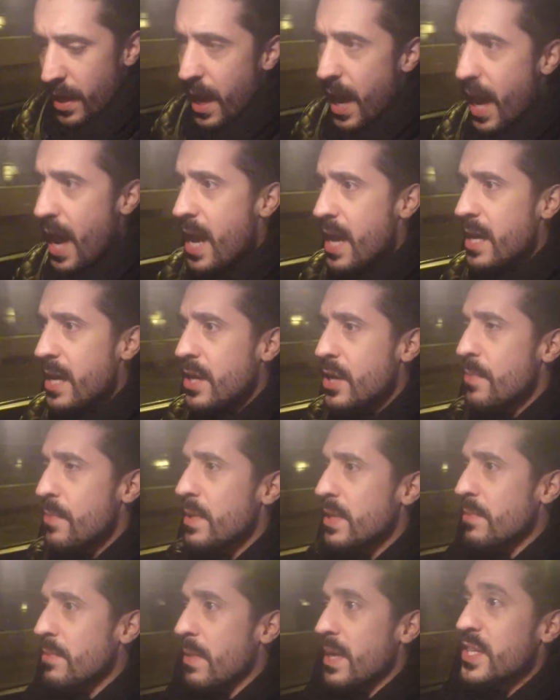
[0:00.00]
I
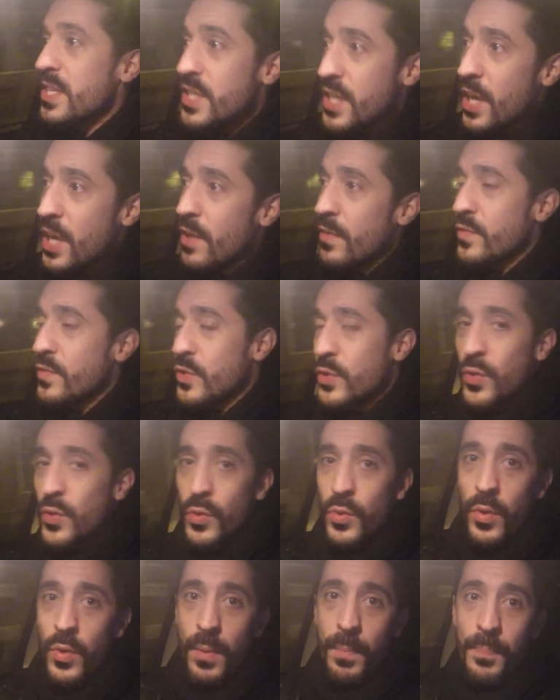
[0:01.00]
committed myself
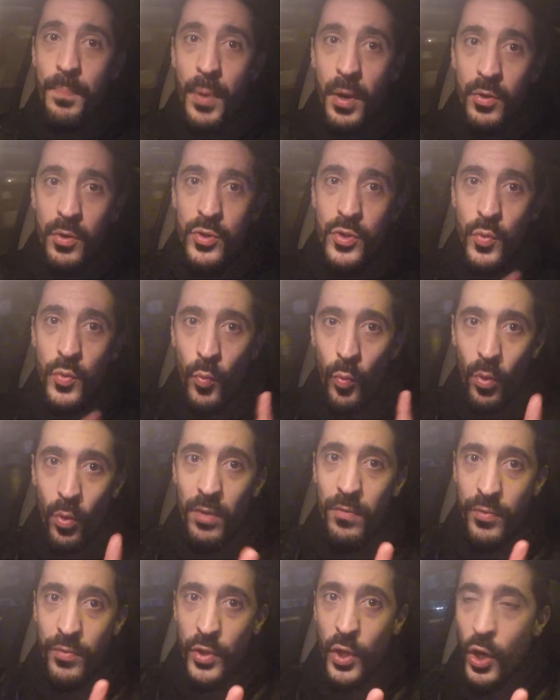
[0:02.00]
to post
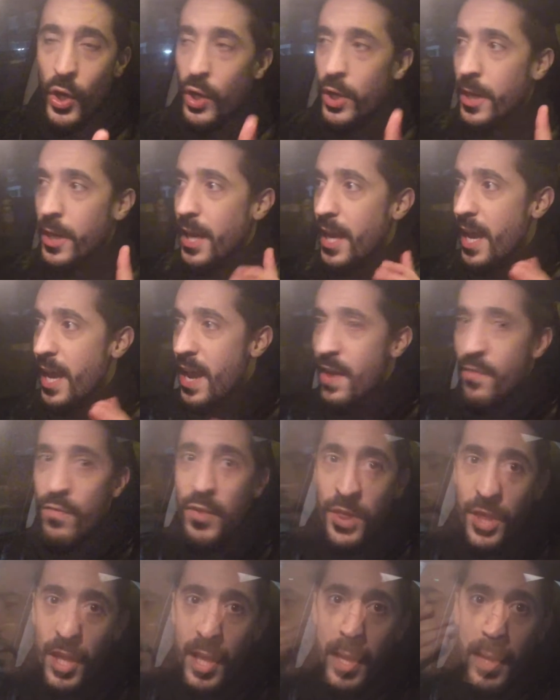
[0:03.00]
one vlog every
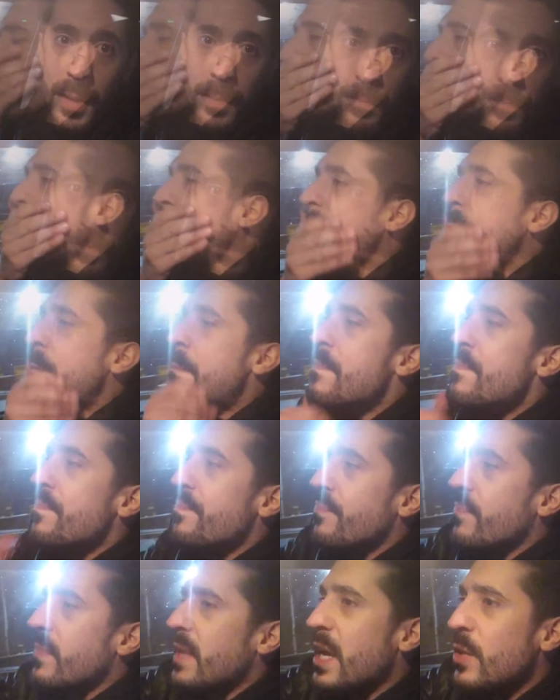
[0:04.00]
day.
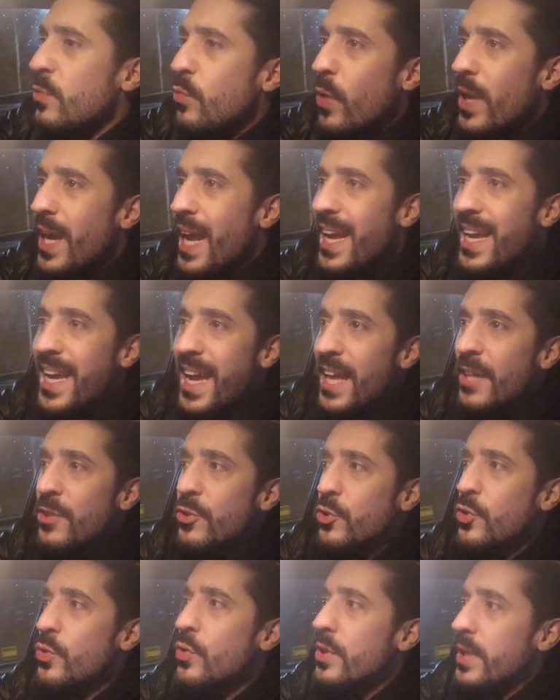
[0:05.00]
And when I can't
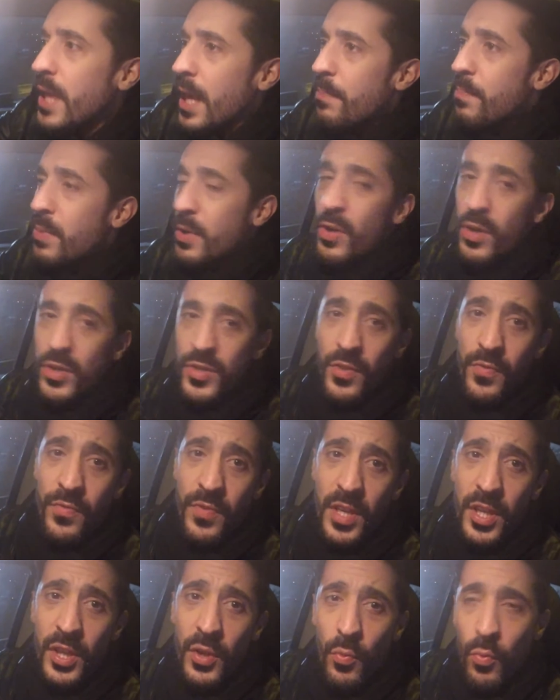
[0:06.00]
do that because of
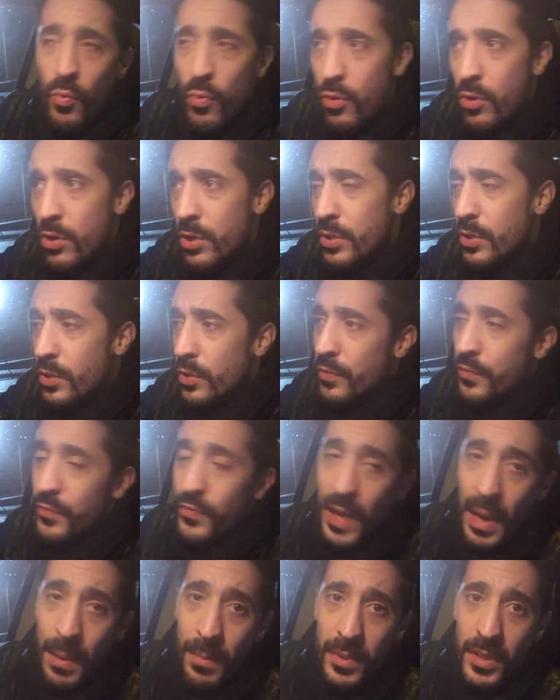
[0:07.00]
either work or
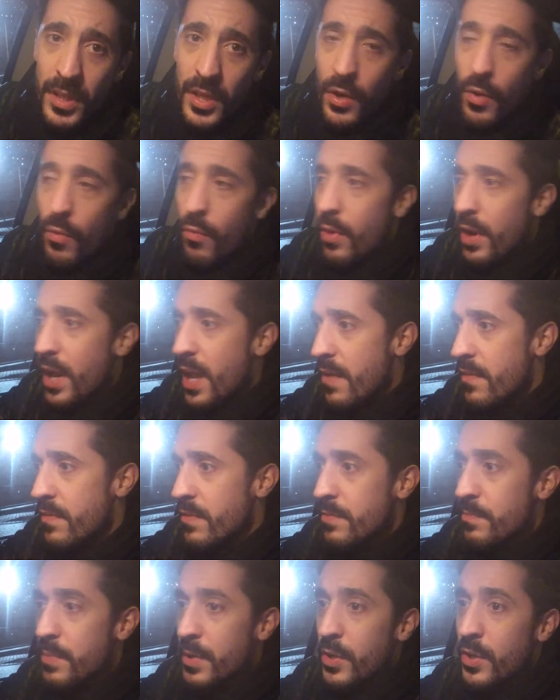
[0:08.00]
family or
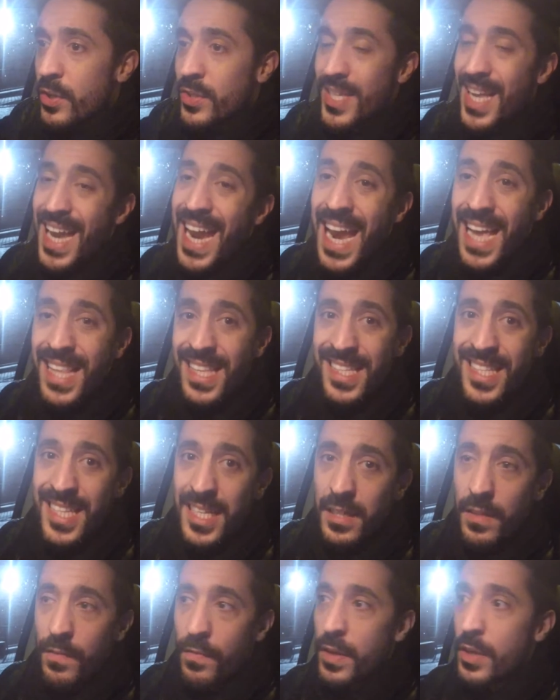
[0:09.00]
whatever, because
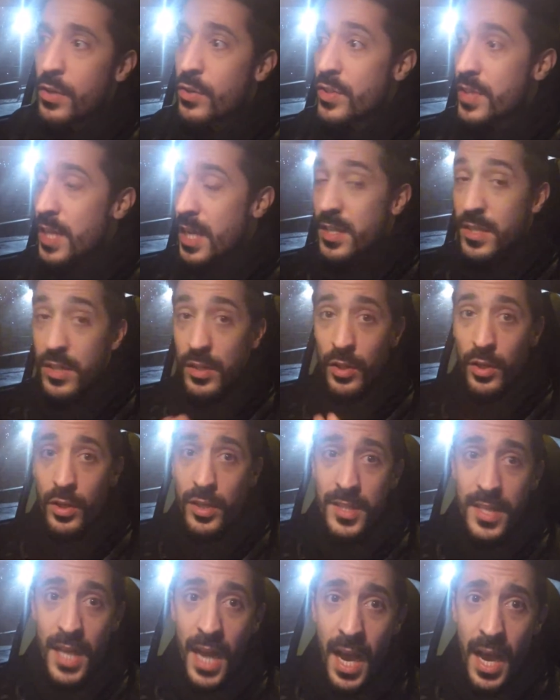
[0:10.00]
editing the videos takes a lot
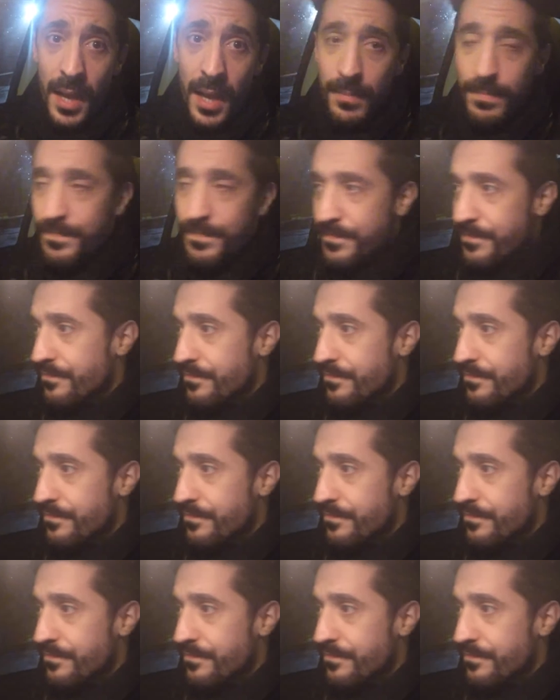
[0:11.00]
of time,